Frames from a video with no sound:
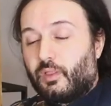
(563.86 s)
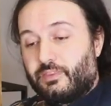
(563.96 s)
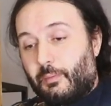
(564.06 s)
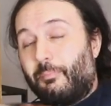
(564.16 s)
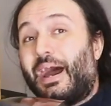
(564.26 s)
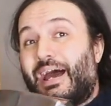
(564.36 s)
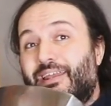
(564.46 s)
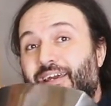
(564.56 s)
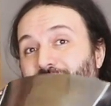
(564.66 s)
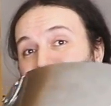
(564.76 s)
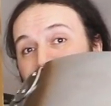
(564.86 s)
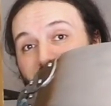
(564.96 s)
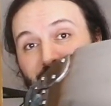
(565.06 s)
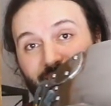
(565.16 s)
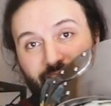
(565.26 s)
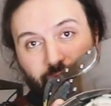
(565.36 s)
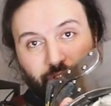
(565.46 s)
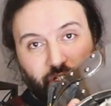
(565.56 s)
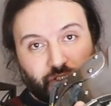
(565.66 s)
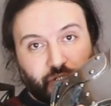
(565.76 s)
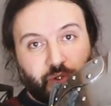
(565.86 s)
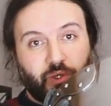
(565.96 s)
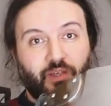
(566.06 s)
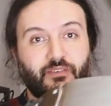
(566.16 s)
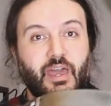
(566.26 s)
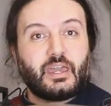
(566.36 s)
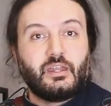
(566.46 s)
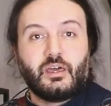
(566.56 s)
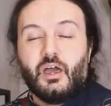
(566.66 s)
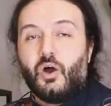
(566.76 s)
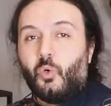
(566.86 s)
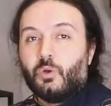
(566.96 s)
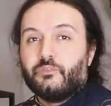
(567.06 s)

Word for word: the padding inside this, which I'll show you in a second, all